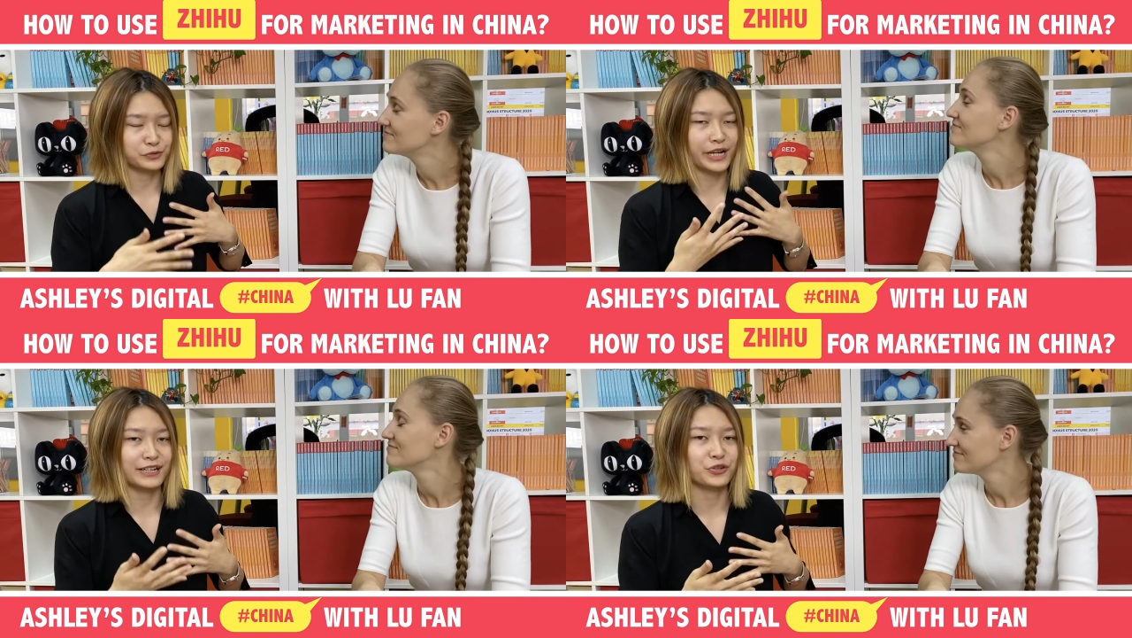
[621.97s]

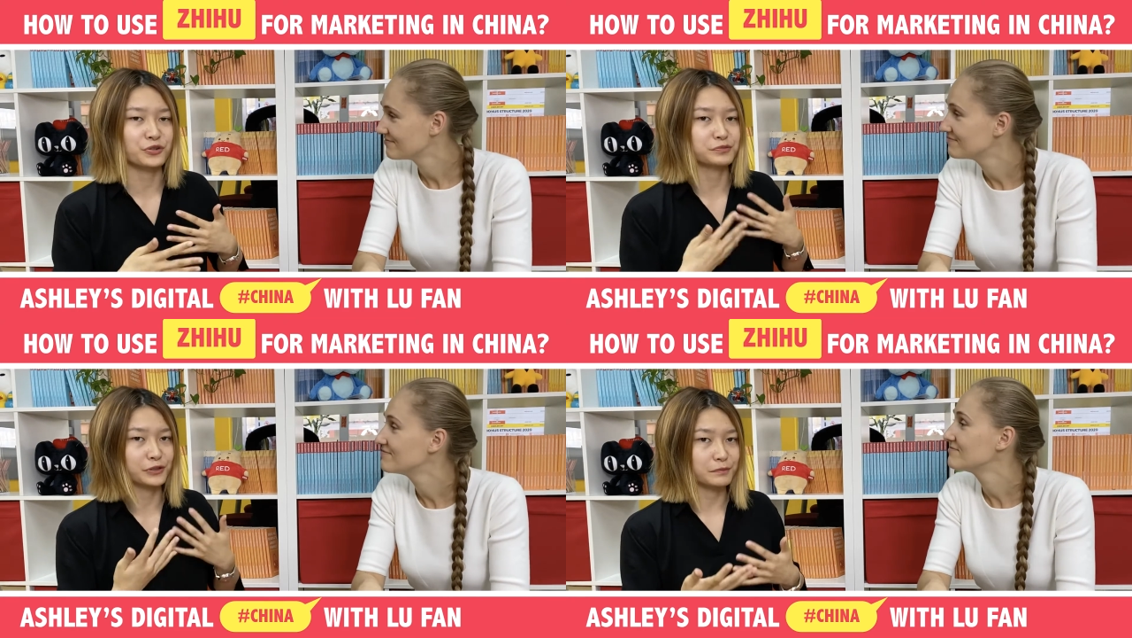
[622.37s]
Speaker 1: brand
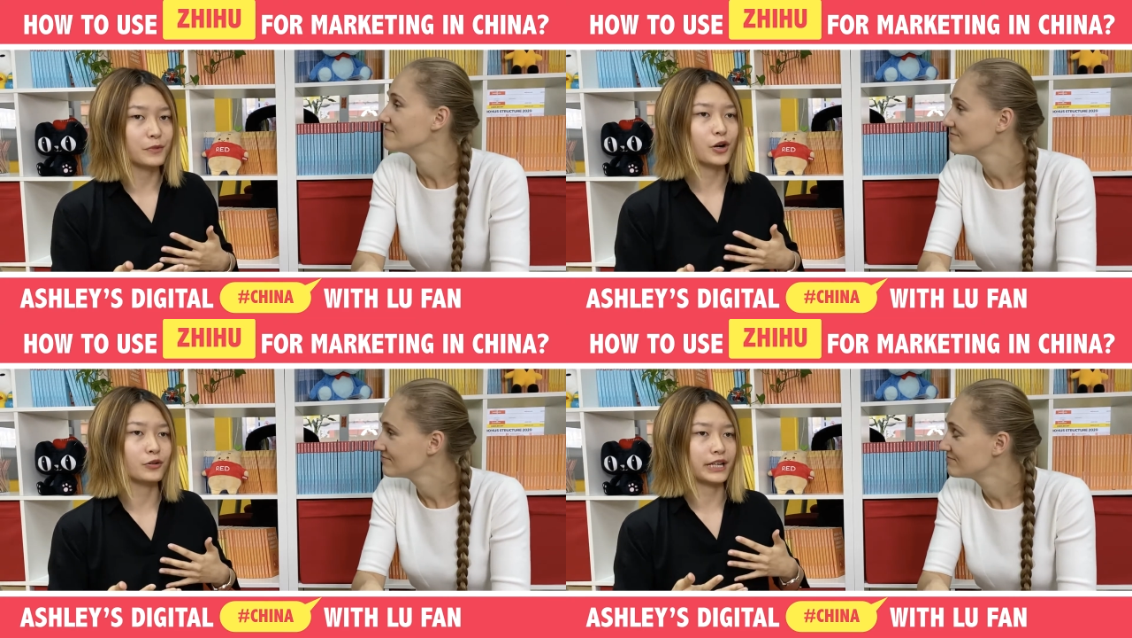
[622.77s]
to
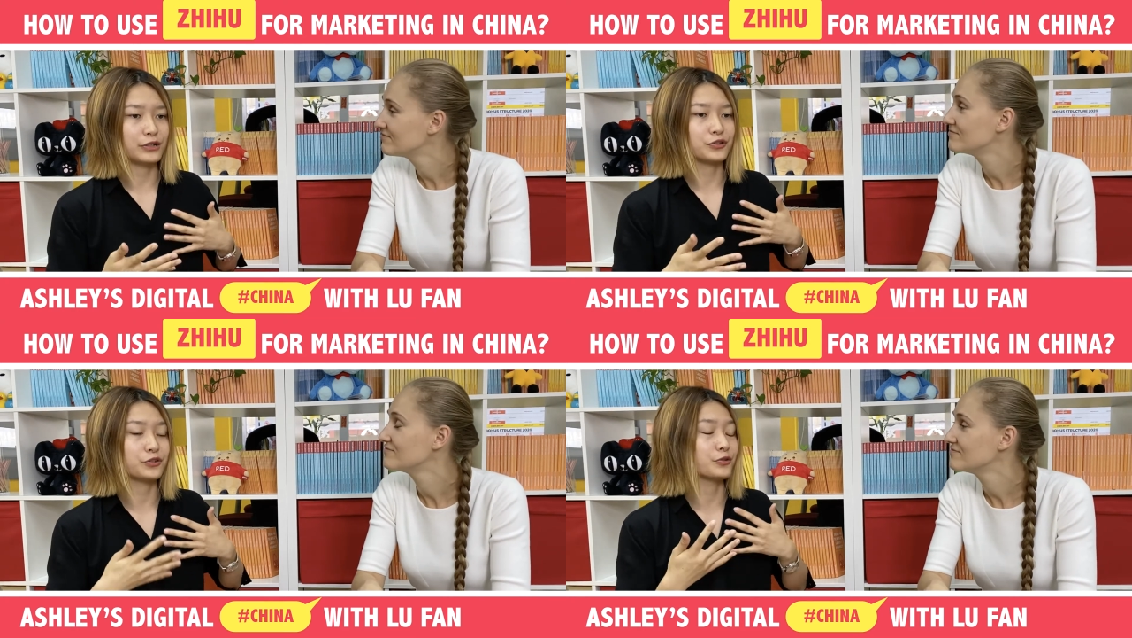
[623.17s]
promote
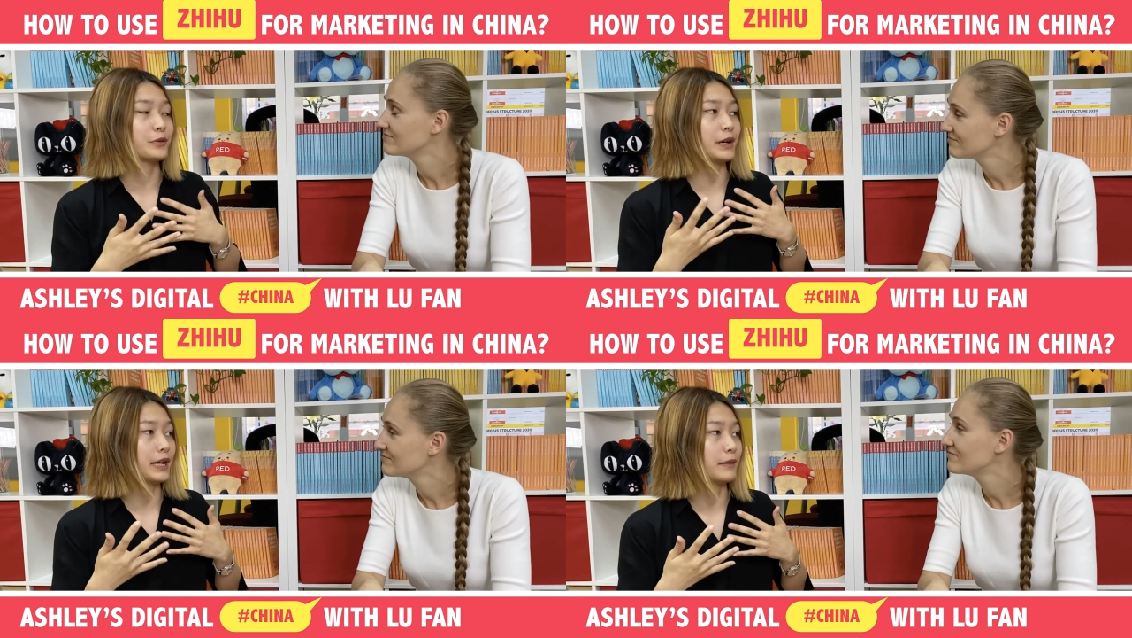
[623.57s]
and to do
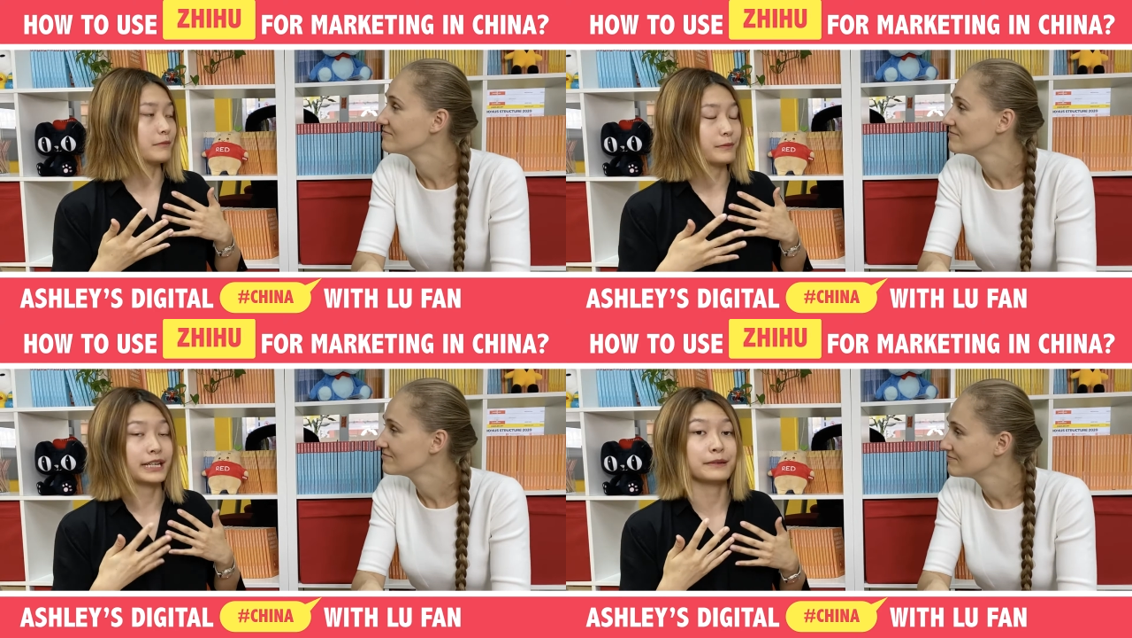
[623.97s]

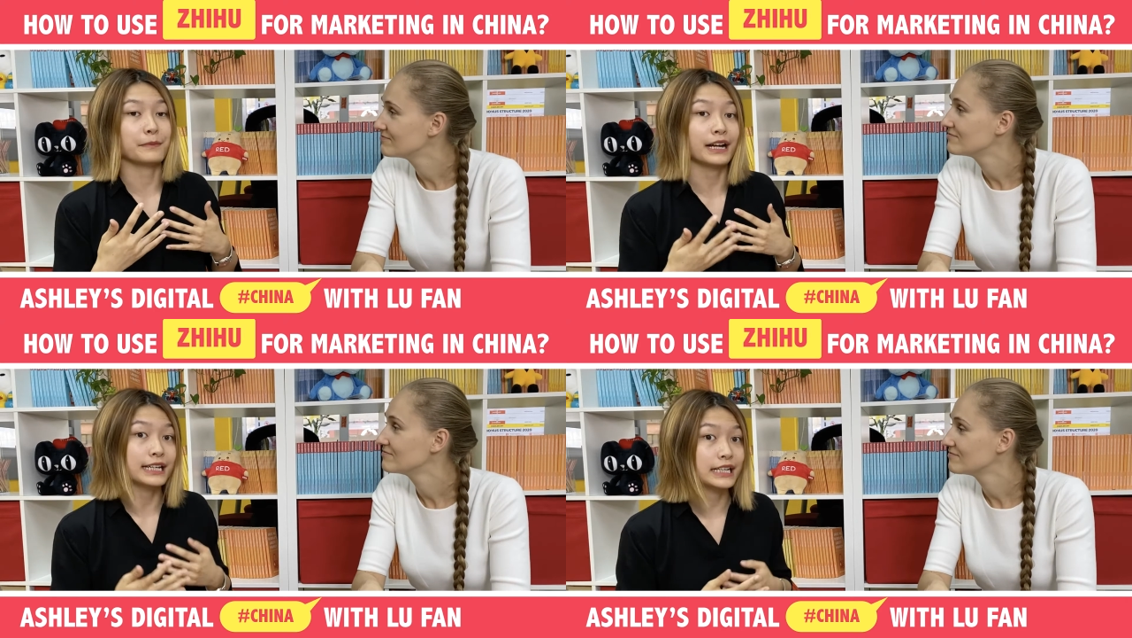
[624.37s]
um, many
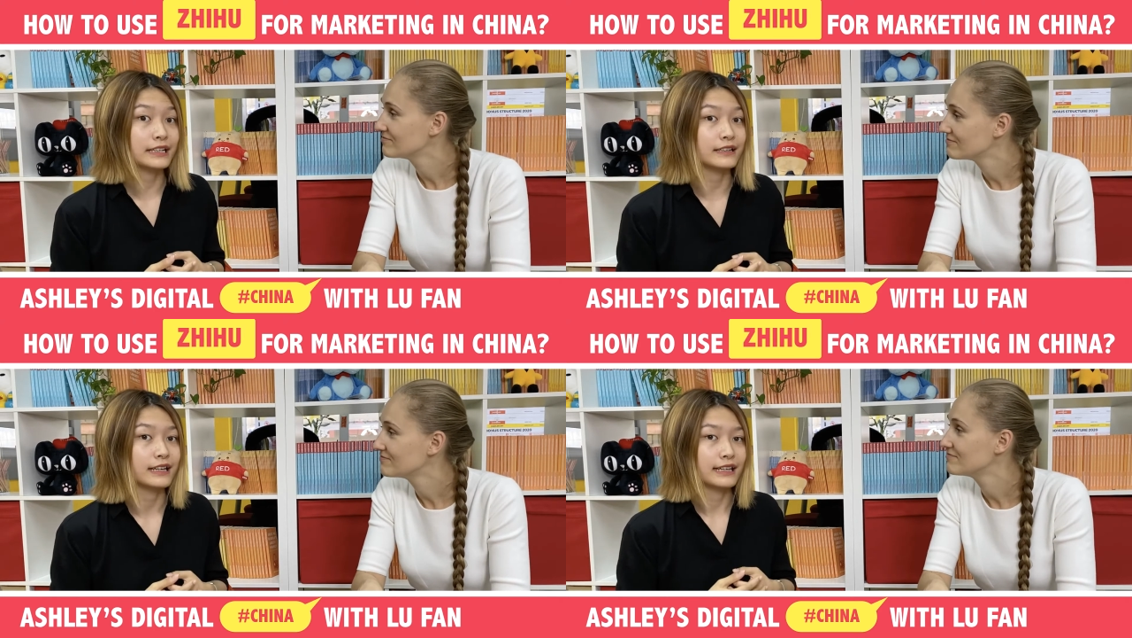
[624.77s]

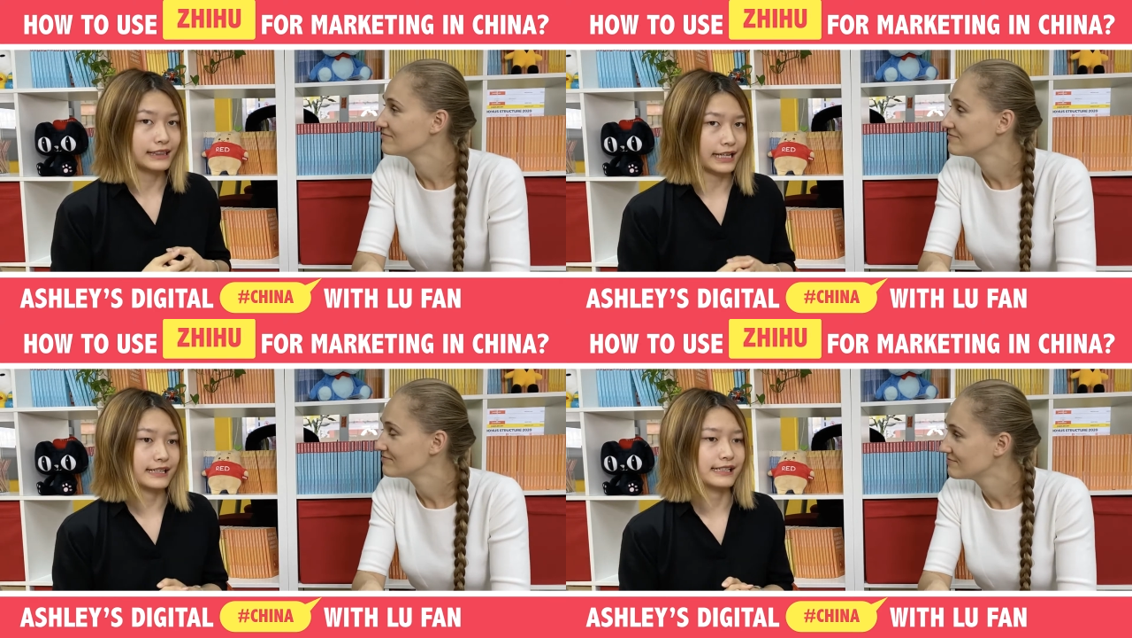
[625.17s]
marketing
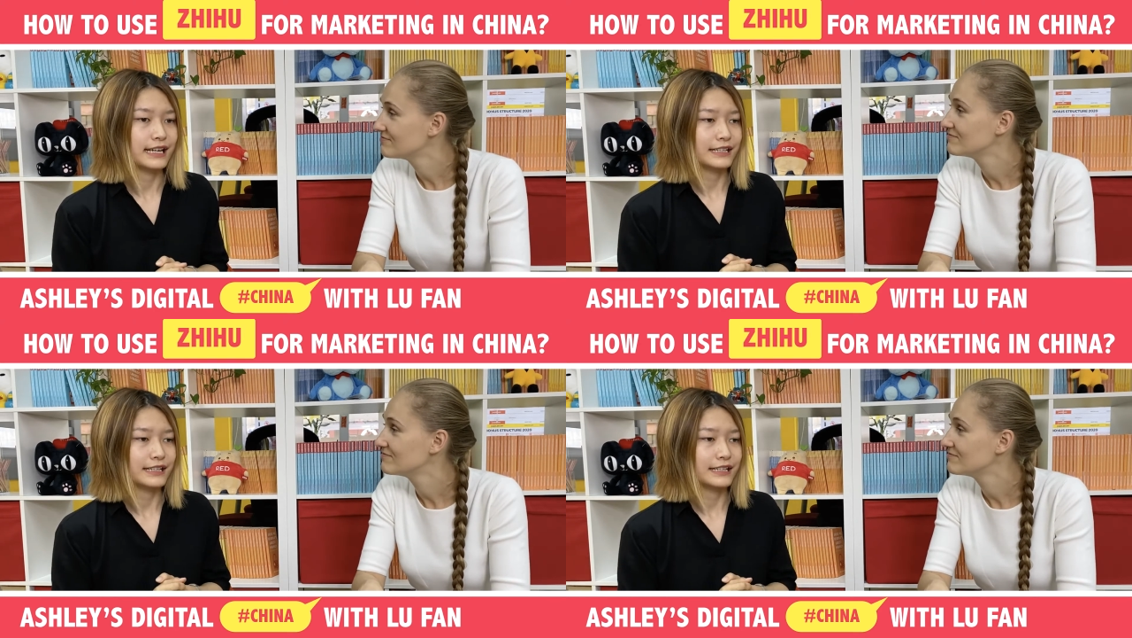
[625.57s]
days.